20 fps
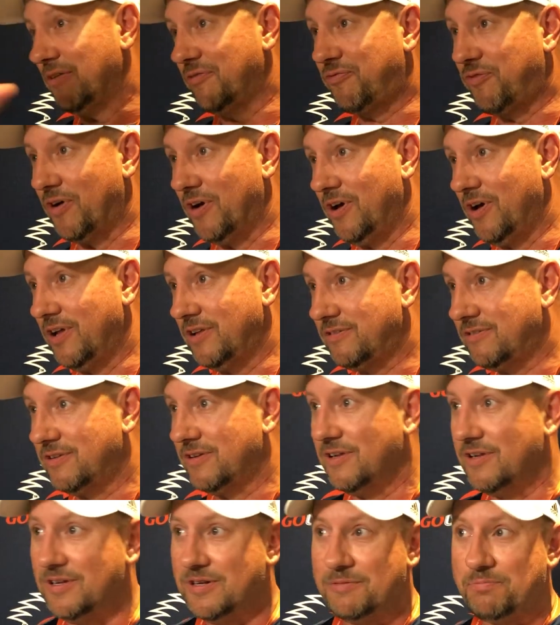front,
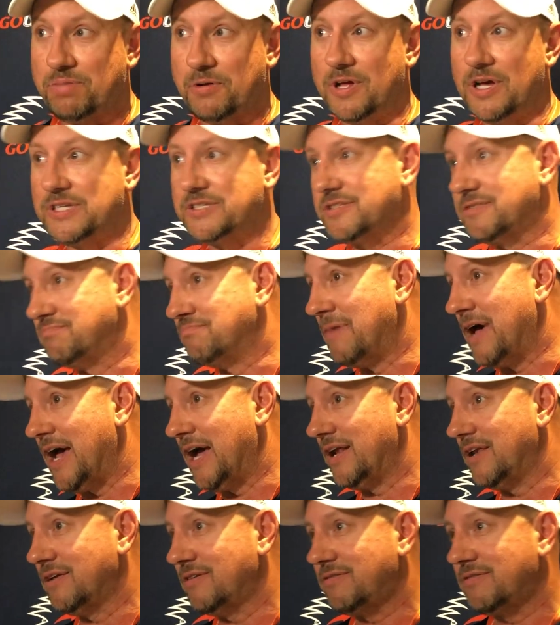plus,
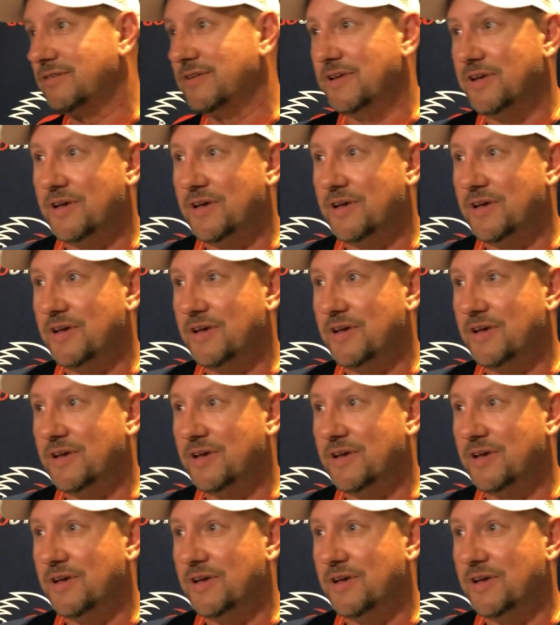minus.